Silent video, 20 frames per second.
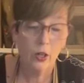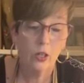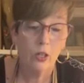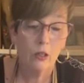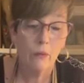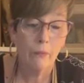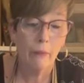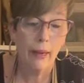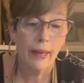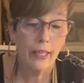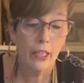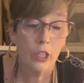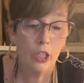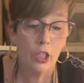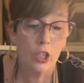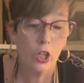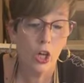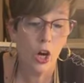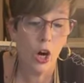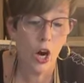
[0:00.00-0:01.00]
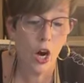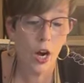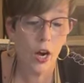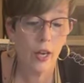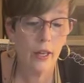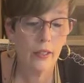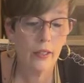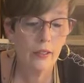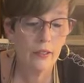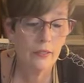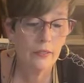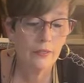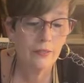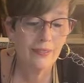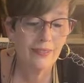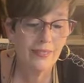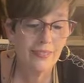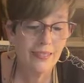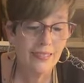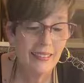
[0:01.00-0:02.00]
Oh, God.
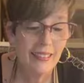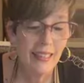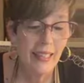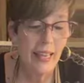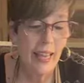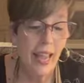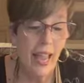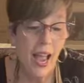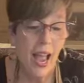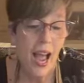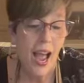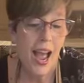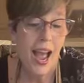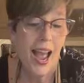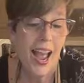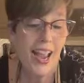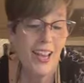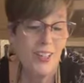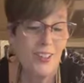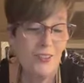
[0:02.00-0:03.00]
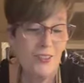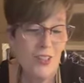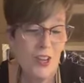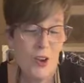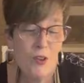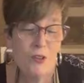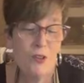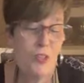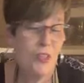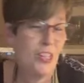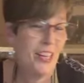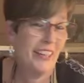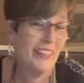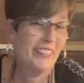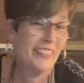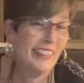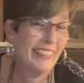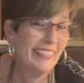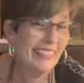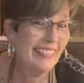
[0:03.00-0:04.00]
I don't know,
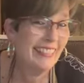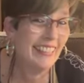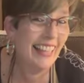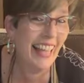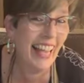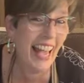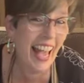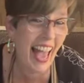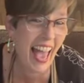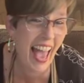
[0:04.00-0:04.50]
Sharon.